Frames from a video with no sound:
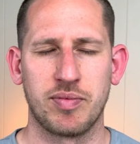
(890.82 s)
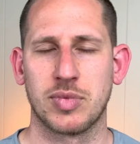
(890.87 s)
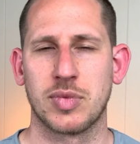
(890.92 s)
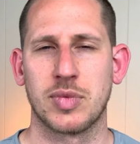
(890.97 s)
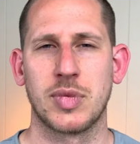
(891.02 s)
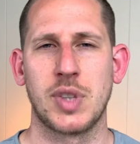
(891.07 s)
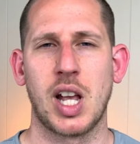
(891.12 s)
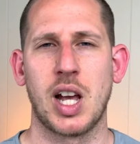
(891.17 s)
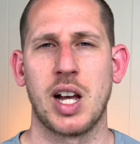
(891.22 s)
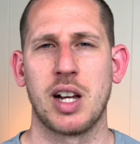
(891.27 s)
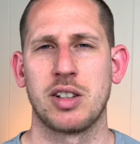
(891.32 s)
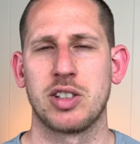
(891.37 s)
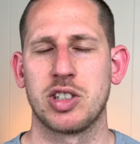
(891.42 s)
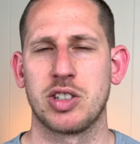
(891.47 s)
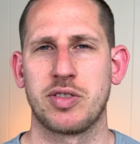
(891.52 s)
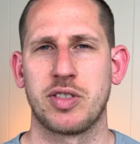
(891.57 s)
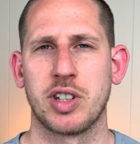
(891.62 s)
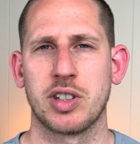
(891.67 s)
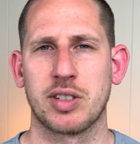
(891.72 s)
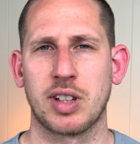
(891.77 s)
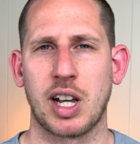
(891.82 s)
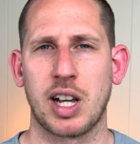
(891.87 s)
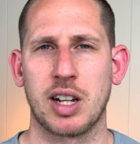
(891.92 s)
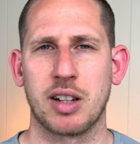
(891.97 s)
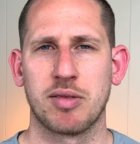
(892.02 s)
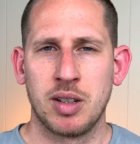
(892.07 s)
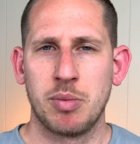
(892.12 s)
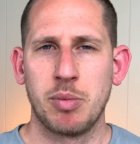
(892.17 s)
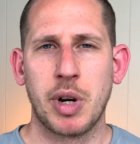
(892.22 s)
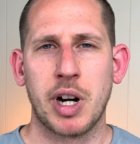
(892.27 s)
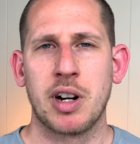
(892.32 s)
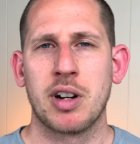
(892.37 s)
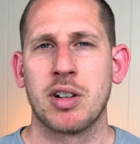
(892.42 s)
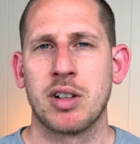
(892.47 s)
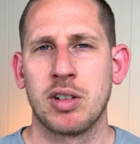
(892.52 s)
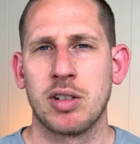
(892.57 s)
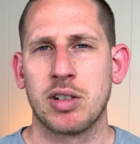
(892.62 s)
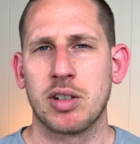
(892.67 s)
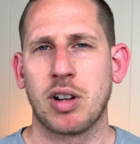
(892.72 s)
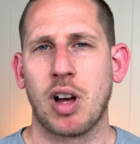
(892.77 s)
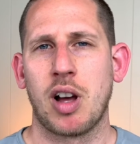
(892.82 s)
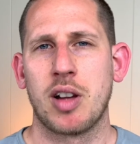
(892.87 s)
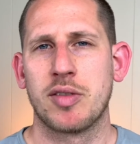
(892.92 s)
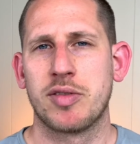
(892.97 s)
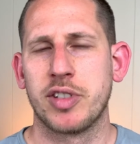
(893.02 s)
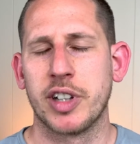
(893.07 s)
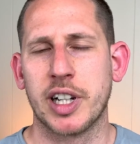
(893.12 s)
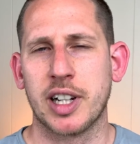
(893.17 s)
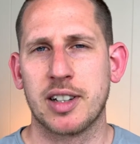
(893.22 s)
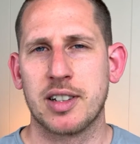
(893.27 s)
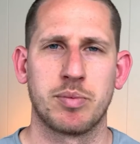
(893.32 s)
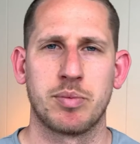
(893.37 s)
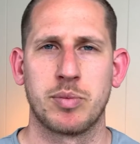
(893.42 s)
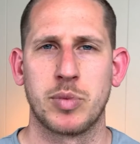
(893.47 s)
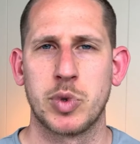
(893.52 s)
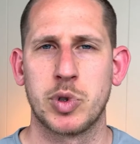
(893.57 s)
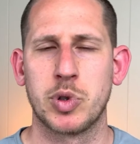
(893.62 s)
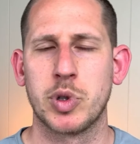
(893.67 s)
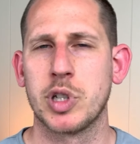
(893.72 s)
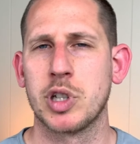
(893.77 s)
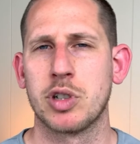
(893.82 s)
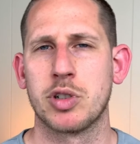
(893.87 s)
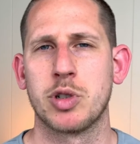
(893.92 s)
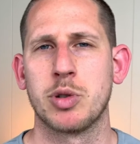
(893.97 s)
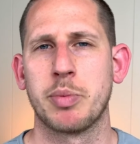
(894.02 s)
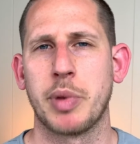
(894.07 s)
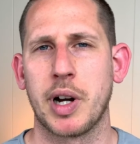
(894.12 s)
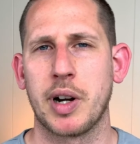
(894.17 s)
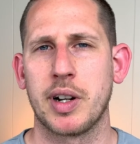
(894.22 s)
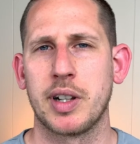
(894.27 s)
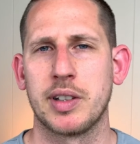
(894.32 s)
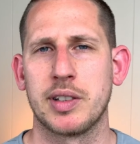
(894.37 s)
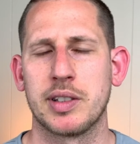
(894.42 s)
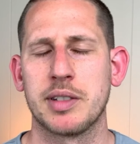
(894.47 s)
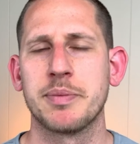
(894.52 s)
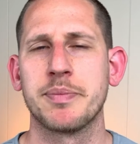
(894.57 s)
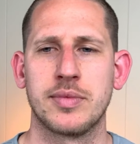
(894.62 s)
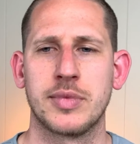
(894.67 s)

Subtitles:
Yeah, it just feels like marital conflict between your two parents.